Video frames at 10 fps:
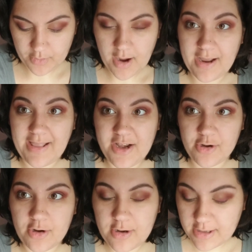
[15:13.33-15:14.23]

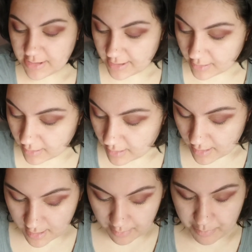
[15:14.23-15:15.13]
eyeliner or anything.
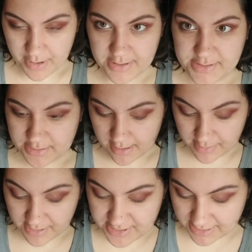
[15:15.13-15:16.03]
But I'm
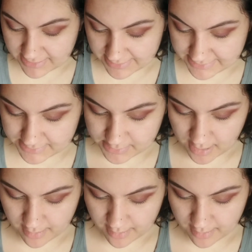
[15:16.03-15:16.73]
going to take this